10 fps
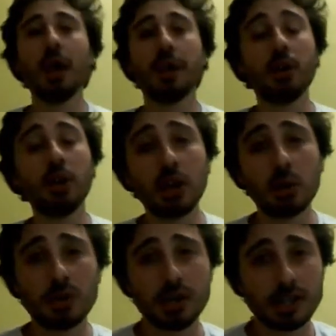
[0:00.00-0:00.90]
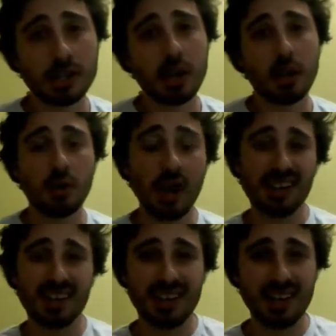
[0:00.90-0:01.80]
In all languages,
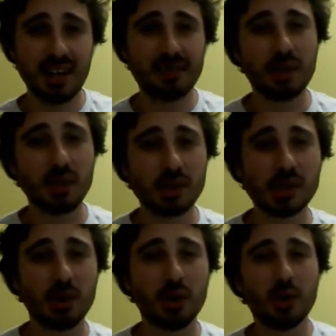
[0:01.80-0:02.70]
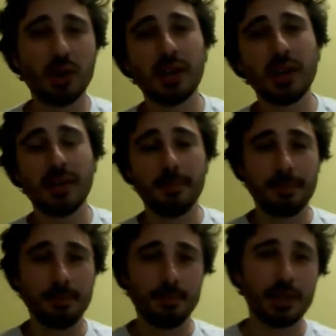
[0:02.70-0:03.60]
right and left also
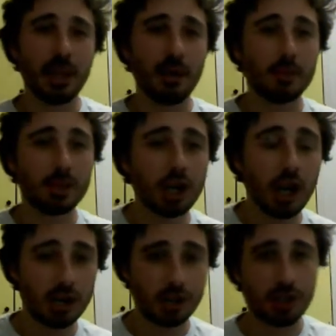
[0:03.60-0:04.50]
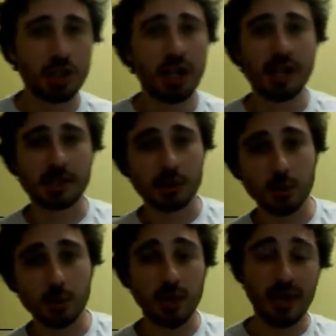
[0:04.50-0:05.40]
become judged as
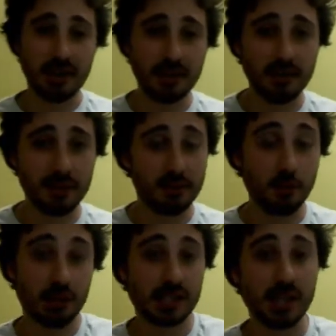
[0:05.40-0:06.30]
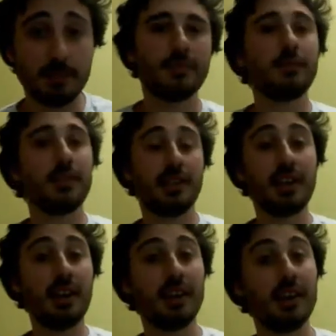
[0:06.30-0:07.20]
good and evil. For example, in
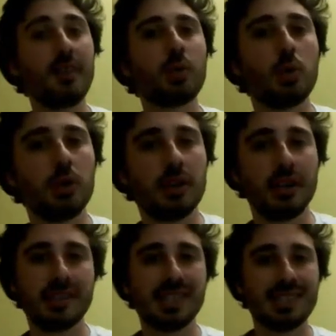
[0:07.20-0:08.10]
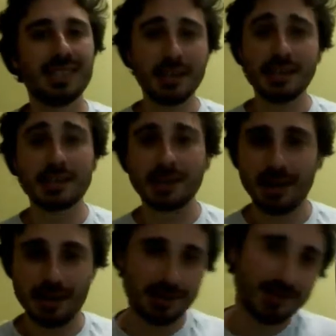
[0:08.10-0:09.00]
Italian, leftward is sinistra.